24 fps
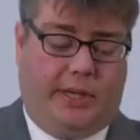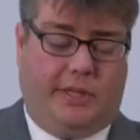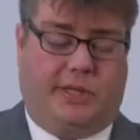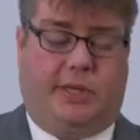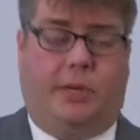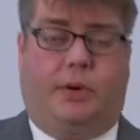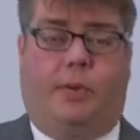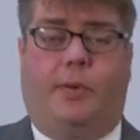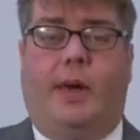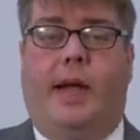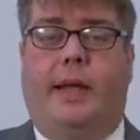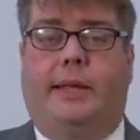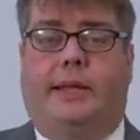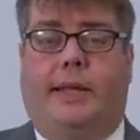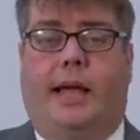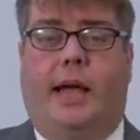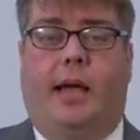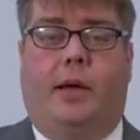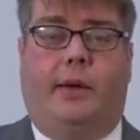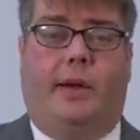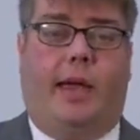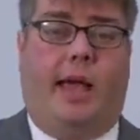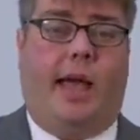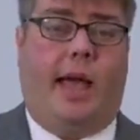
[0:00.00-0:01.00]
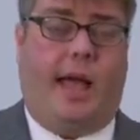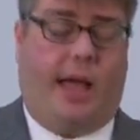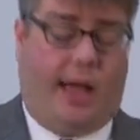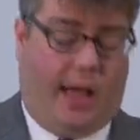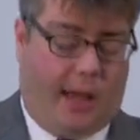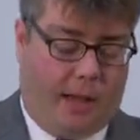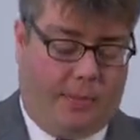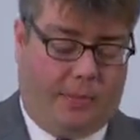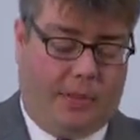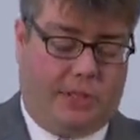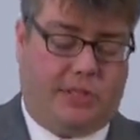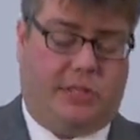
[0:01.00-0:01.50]
going to write down
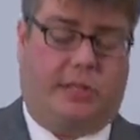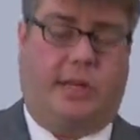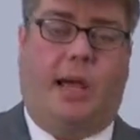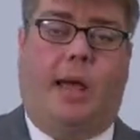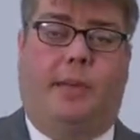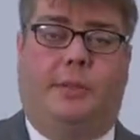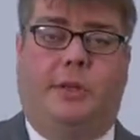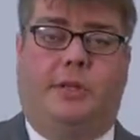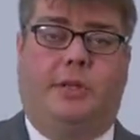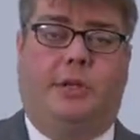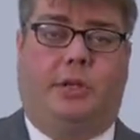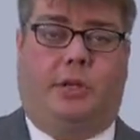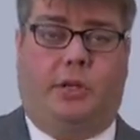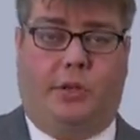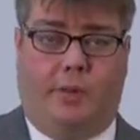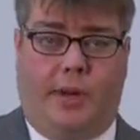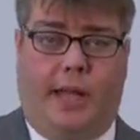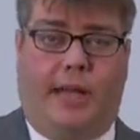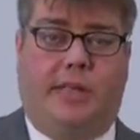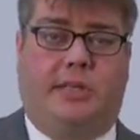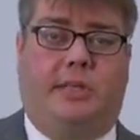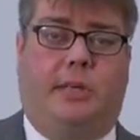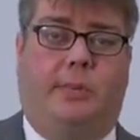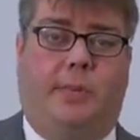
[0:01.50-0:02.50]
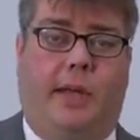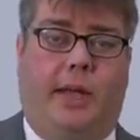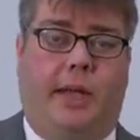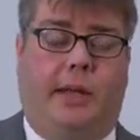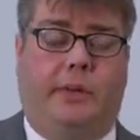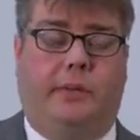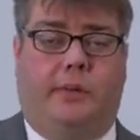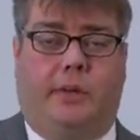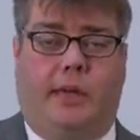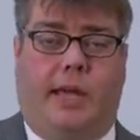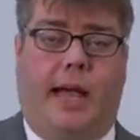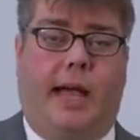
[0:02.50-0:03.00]
how much time it took you to
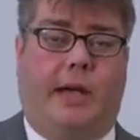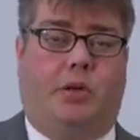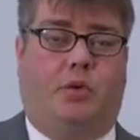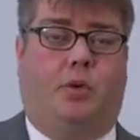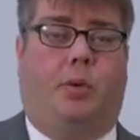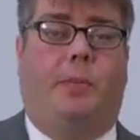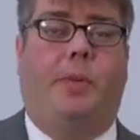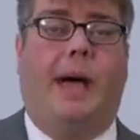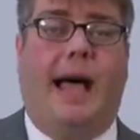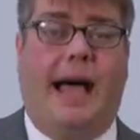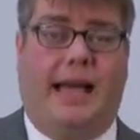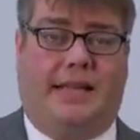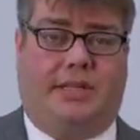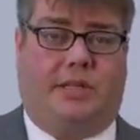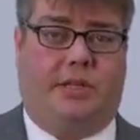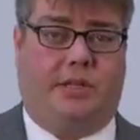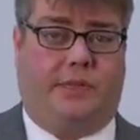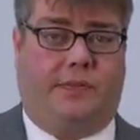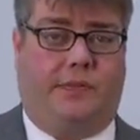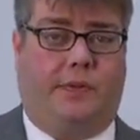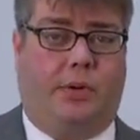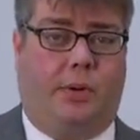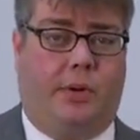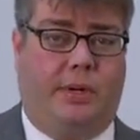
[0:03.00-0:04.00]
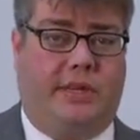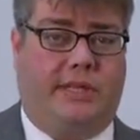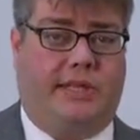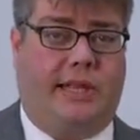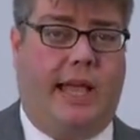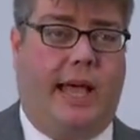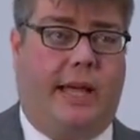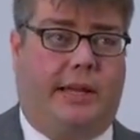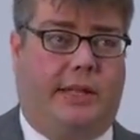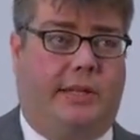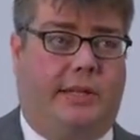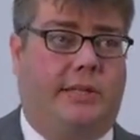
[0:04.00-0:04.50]
estimate the actual passage of 30
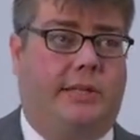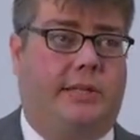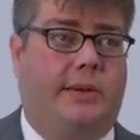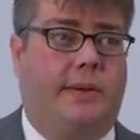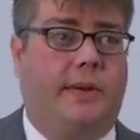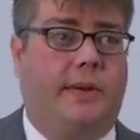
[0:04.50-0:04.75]
seconds.